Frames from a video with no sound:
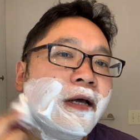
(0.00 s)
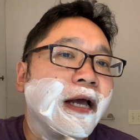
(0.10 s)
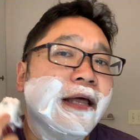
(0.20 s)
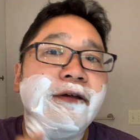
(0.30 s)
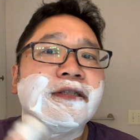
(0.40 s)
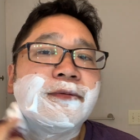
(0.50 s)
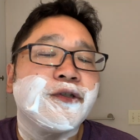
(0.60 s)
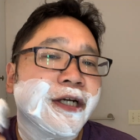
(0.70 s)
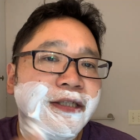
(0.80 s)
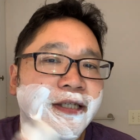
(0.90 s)
And there's some
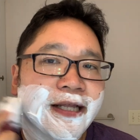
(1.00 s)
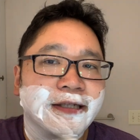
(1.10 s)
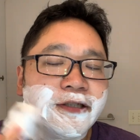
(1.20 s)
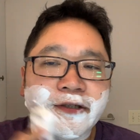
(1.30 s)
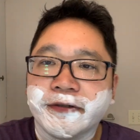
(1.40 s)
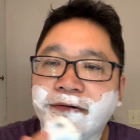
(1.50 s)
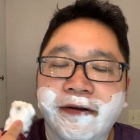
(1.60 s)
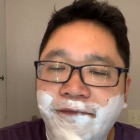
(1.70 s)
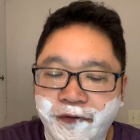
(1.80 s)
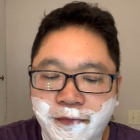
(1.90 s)
tricks to that too.
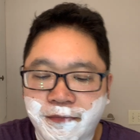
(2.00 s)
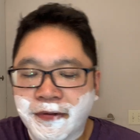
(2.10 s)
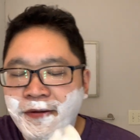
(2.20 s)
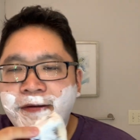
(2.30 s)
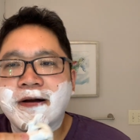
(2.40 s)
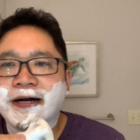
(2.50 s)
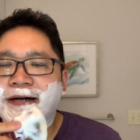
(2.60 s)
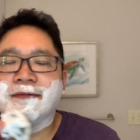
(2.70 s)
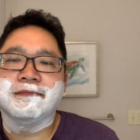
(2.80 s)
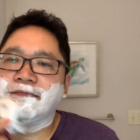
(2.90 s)
If you're,
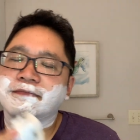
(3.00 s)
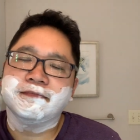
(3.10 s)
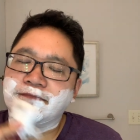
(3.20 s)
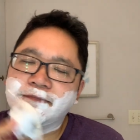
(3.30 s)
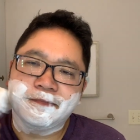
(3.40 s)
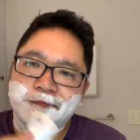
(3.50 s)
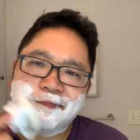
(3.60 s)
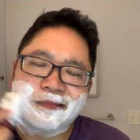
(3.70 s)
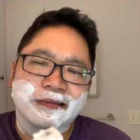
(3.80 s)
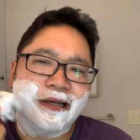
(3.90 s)
um,
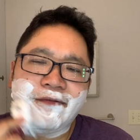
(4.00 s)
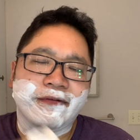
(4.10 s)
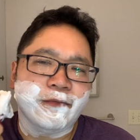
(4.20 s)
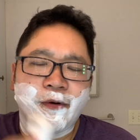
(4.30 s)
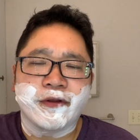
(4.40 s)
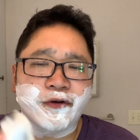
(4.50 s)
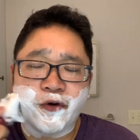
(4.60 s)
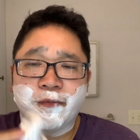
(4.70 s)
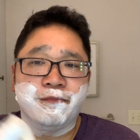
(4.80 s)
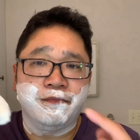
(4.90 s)
if whether
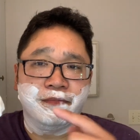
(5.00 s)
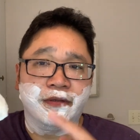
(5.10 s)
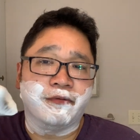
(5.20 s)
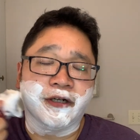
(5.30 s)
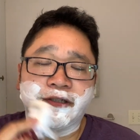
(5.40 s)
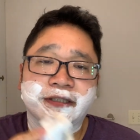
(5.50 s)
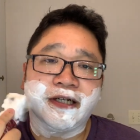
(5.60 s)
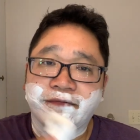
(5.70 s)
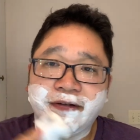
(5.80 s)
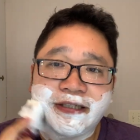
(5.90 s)
your the brush
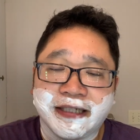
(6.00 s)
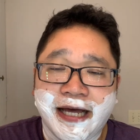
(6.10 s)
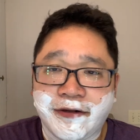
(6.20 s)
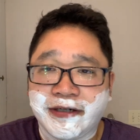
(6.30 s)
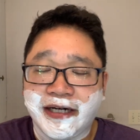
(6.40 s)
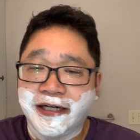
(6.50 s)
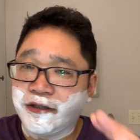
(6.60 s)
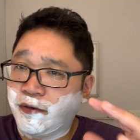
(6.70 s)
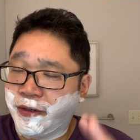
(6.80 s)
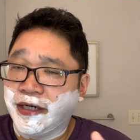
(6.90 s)
itself is a lather
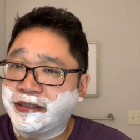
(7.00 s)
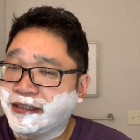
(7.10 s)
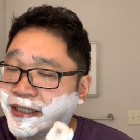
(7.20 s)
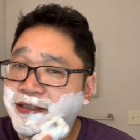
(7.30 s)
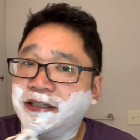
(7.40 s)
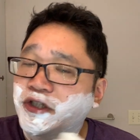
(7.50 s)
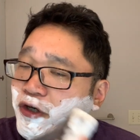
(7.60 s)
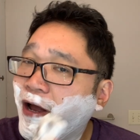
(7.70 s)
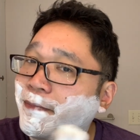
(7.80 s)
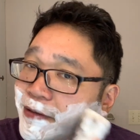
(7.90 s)
hog or it just likes to
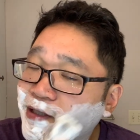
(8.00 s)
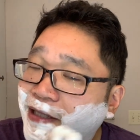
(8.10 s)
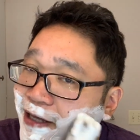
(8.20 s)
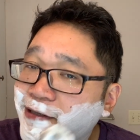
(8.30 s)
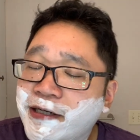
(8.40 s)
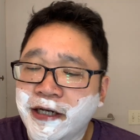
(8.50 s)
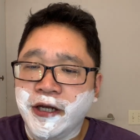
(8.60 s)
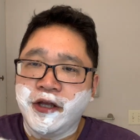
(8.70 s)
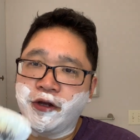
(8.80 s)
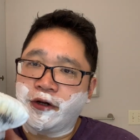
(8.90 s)
trap in the lather,
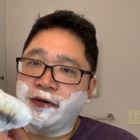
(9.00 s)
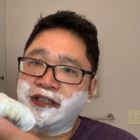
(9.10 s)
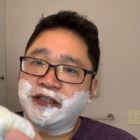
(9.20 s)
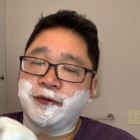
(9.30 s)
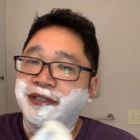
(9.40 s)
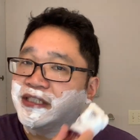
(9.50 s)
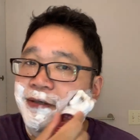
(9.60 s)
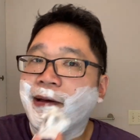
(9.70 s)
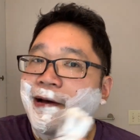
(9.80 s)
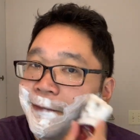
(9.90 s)
you can always squeeze
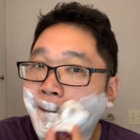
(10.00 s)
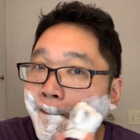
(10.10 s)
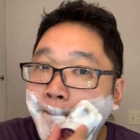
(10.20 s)
some out.